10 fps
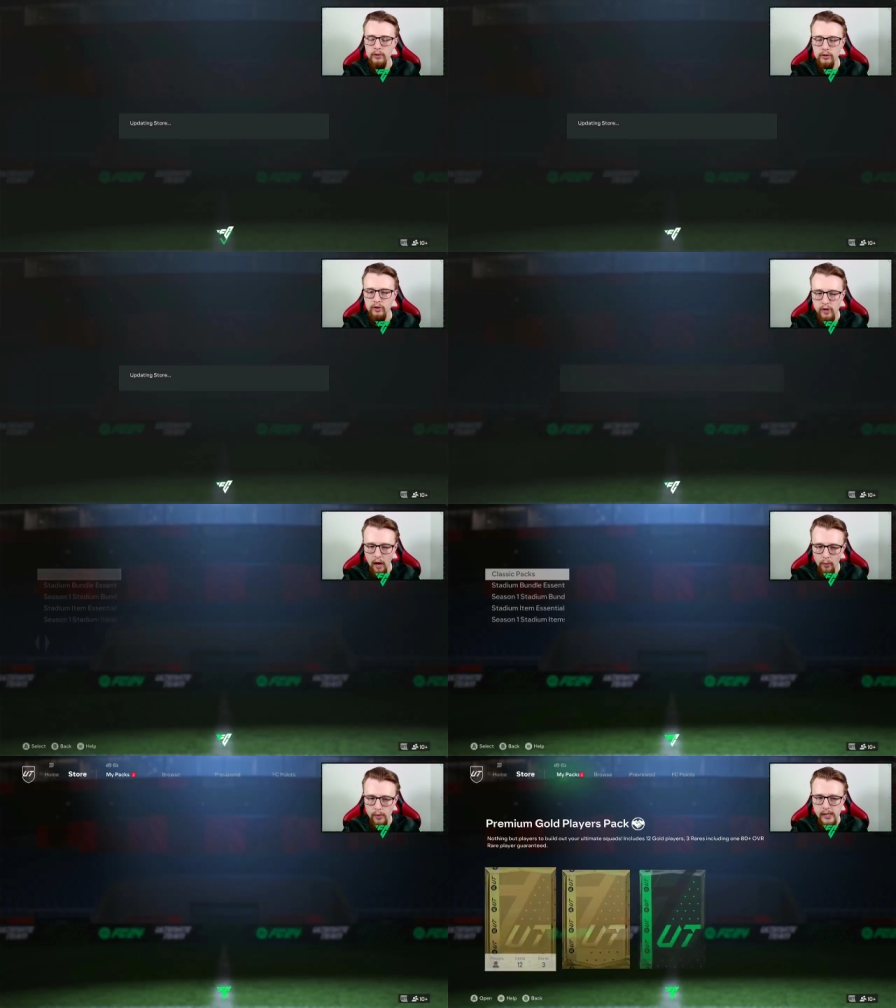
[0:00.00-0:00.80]
So
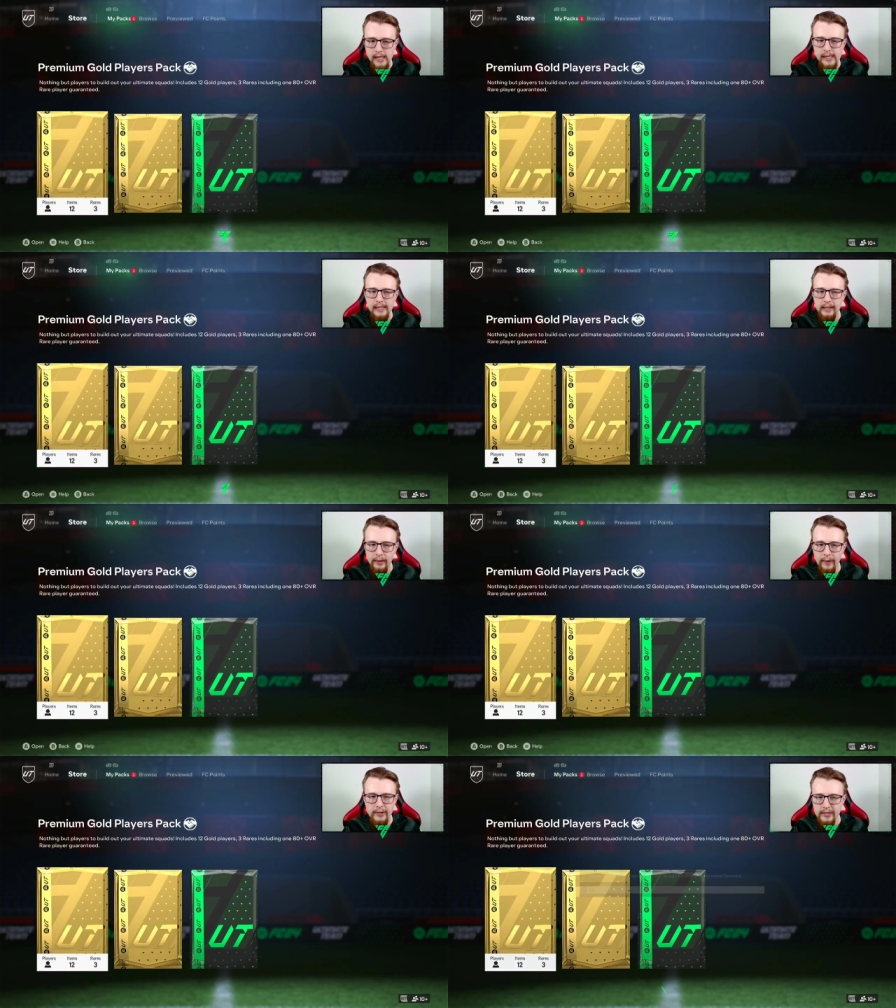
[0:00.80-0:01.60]
the
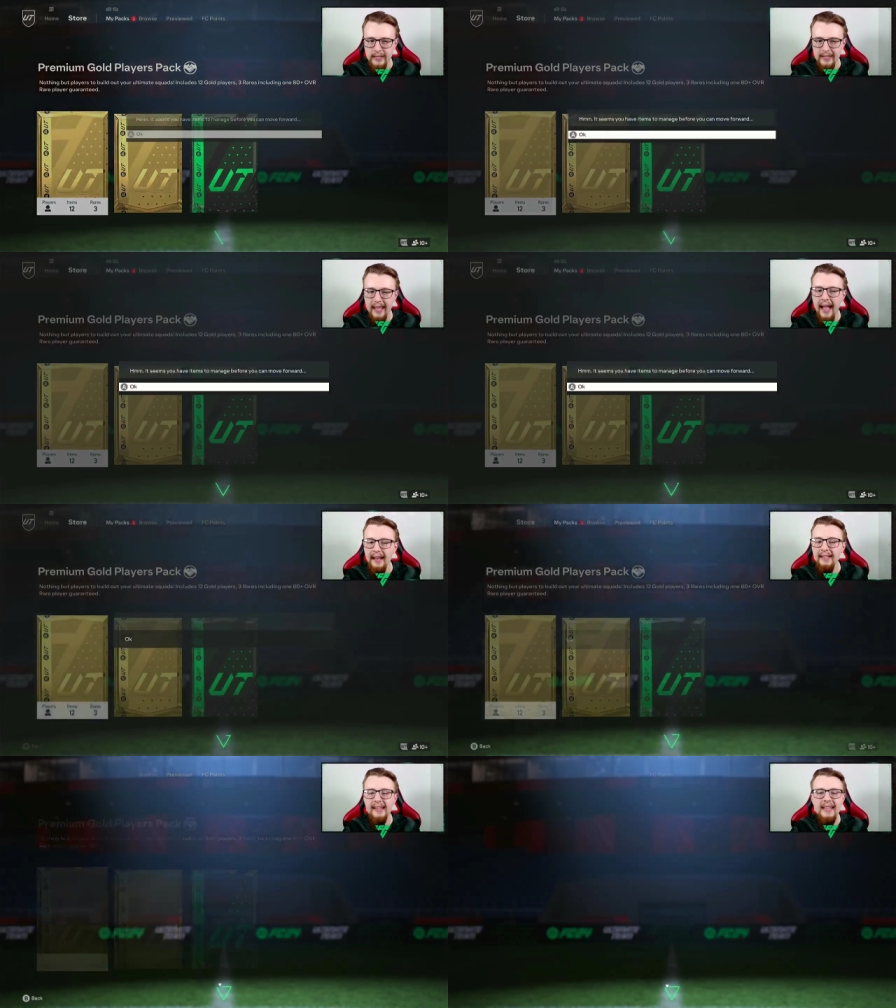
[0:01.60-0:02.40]
question is,
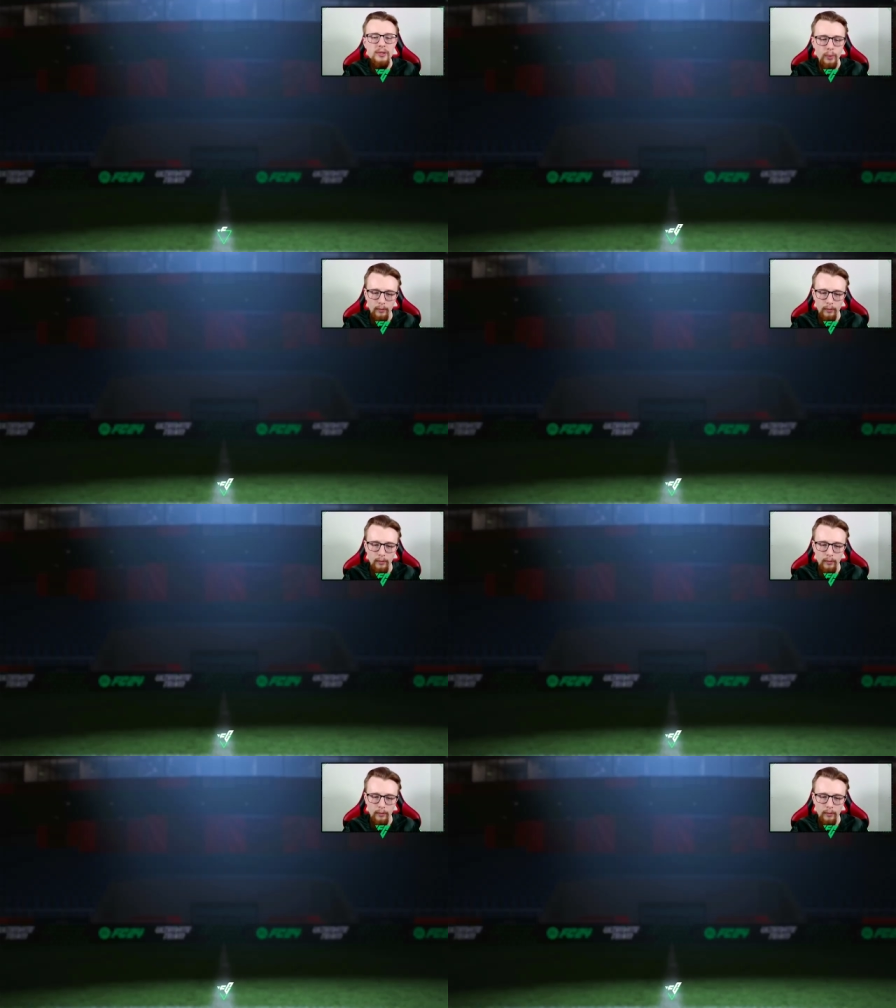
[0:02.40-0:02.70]
can this one